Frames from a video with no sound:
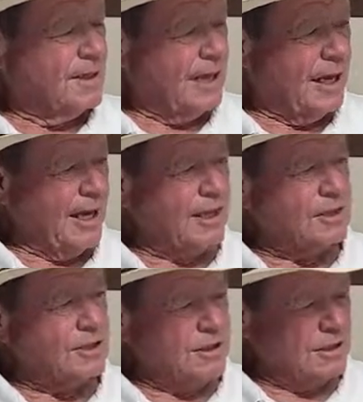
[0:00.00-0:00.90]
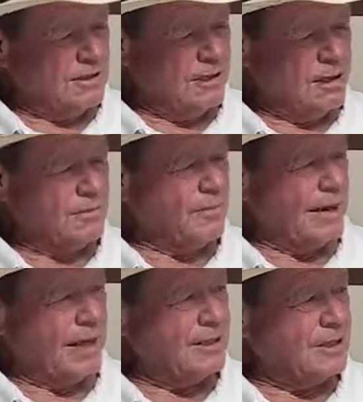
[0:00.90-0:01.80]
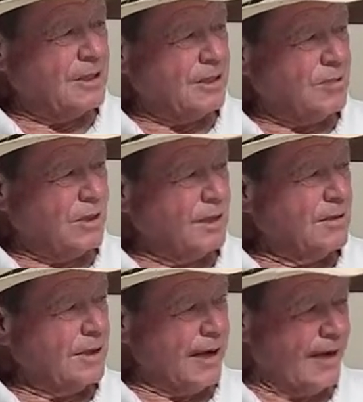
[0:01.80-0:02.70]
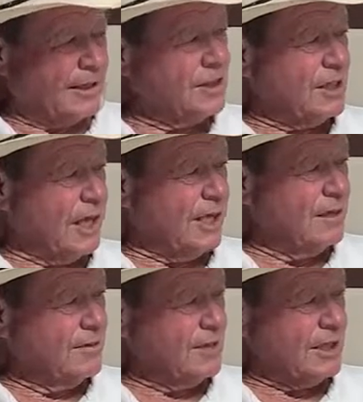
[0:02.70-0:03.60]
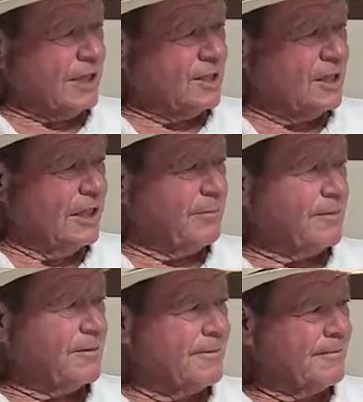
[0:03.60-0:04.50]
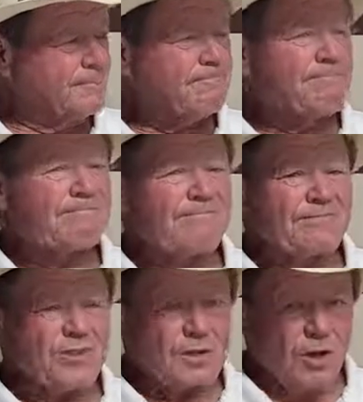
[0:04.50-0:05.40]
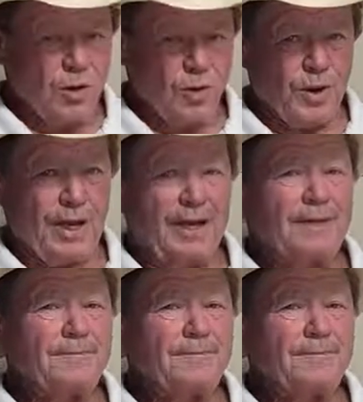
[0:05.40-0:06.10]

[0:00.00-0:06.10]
And she calls me back and she says, well, they're out of state, but they ship. Okay.